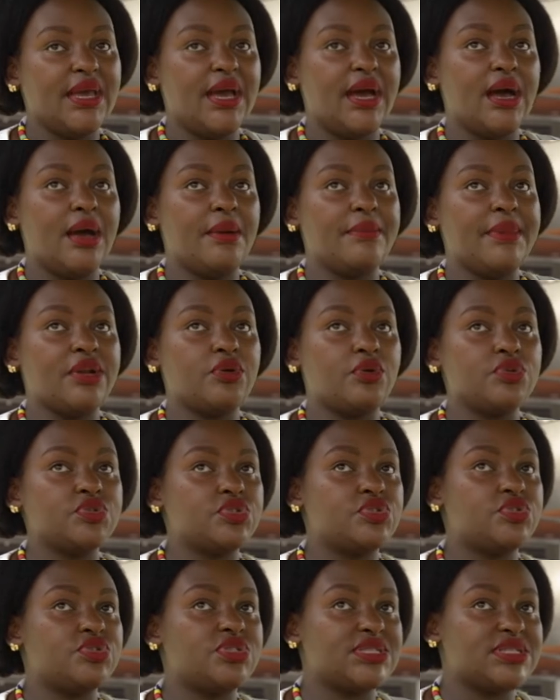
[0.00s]
um, and
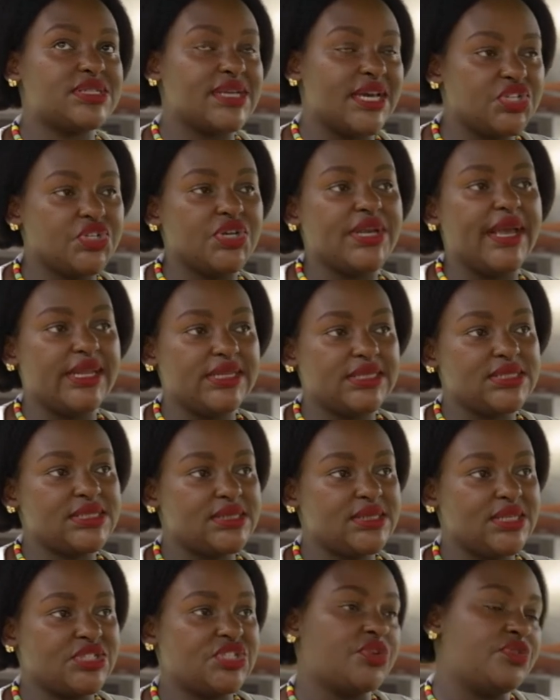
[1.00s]
also to just educate
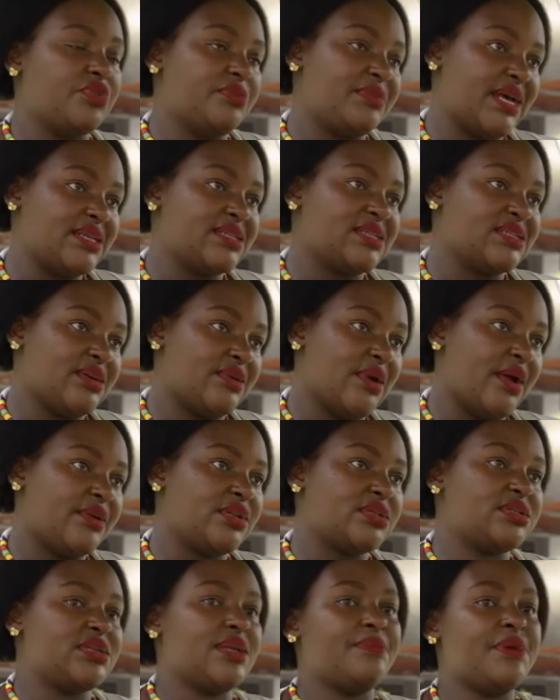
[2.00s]
the general masses
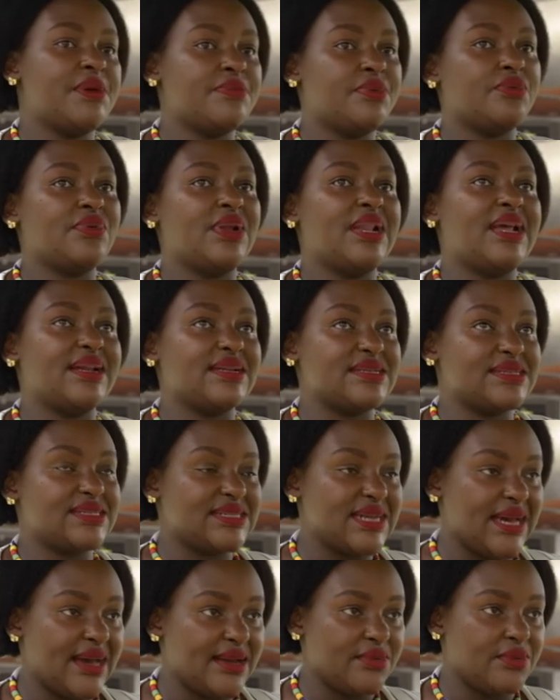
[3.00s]
around it so that people really
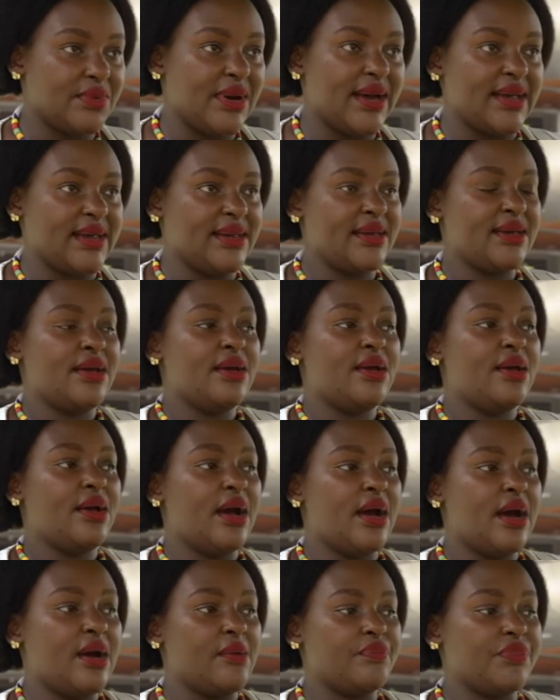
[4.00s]
understand why
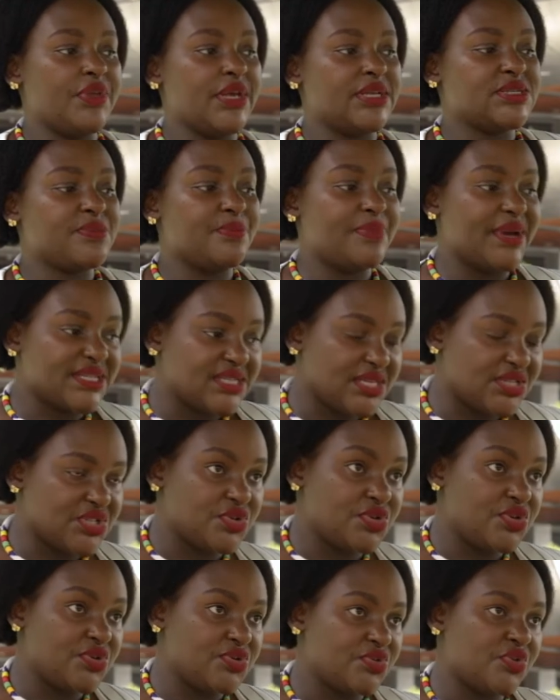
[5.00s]
um, it's better
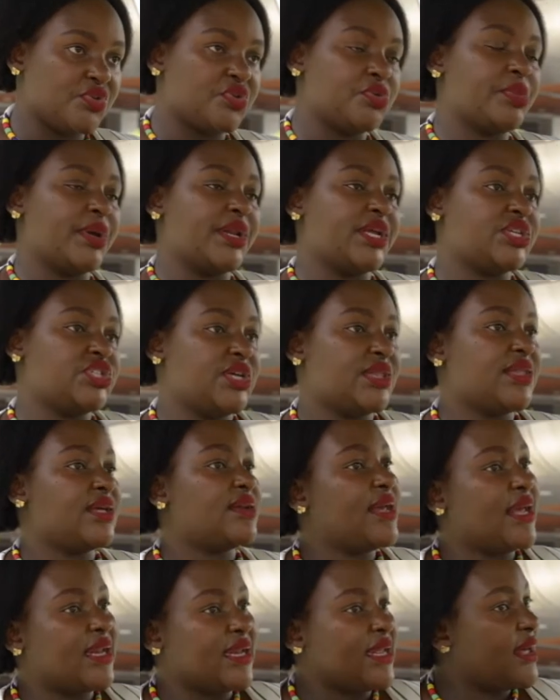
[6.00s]
to use renewable energy
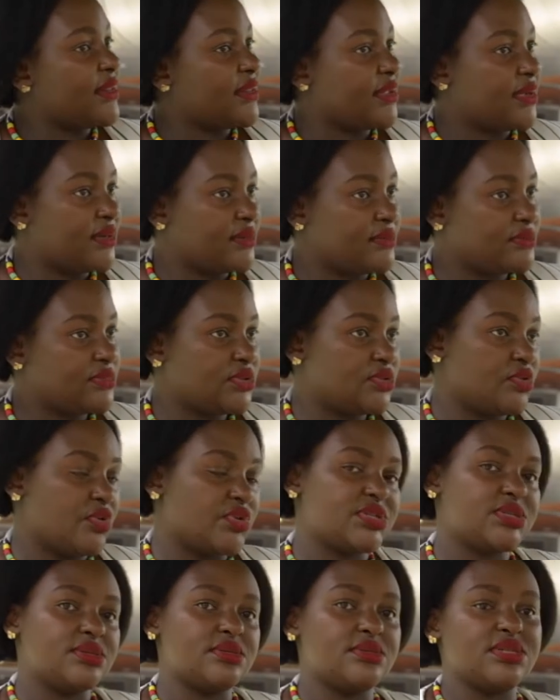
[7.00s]
than any other
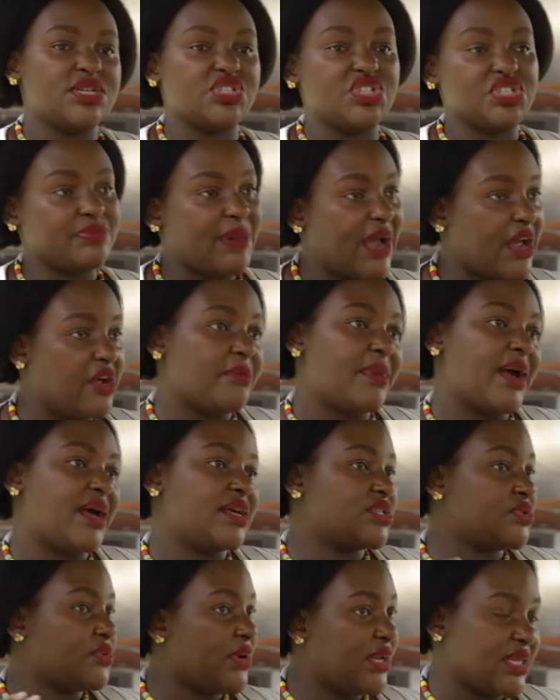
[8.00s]
source, such as
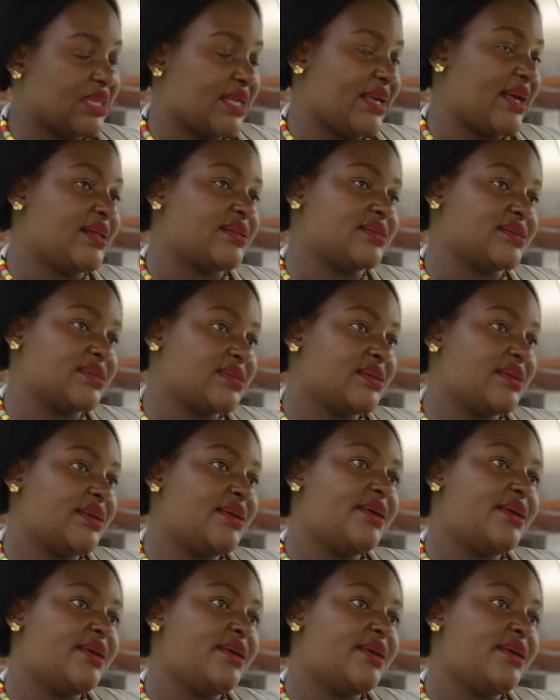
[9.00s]
biomass or anything else.